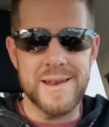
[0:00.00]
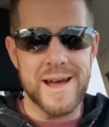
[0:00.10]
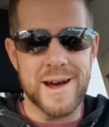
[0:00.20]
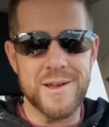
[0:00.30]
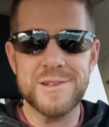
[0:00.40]

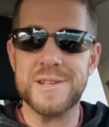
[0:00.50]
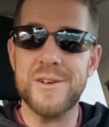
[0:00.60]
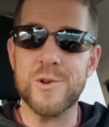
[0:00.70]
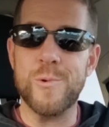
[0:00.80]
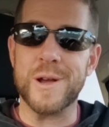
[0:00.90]
Now, here's
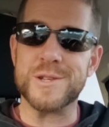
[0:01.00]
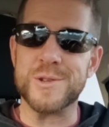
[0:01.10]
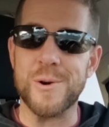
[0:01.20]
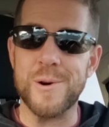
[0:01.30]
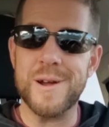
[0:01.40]
another quick
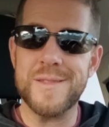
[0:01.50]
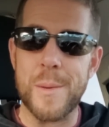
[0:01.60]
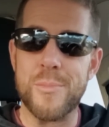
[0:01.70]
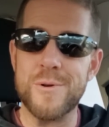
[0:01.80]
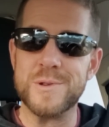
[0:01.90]
story
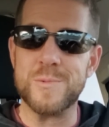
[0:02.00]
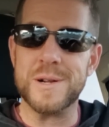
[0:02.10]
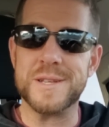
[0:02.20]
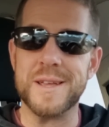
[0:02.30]
that proves once